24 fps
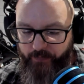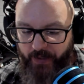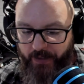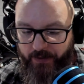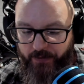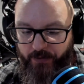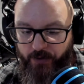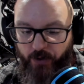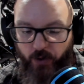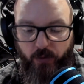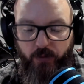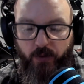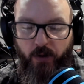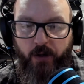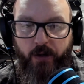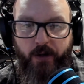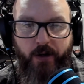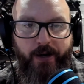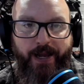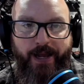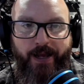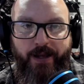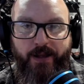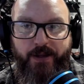no
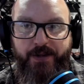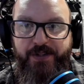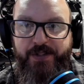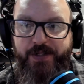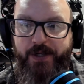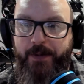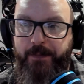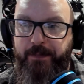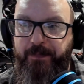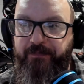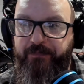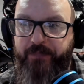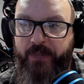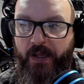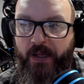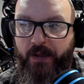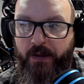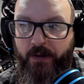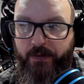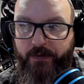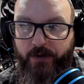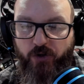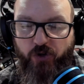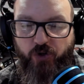longer has
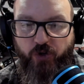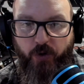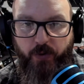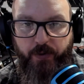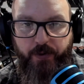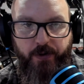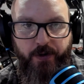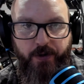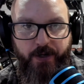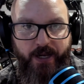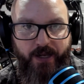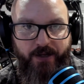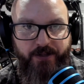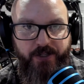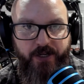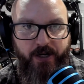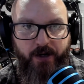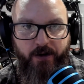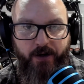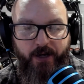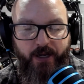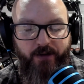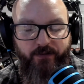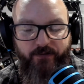the shoulder
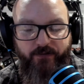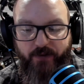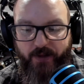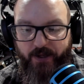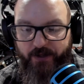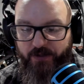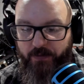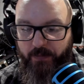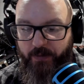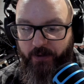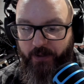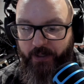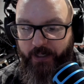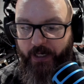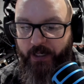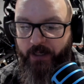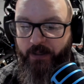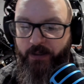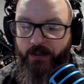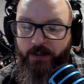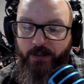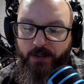dexterity and flexibility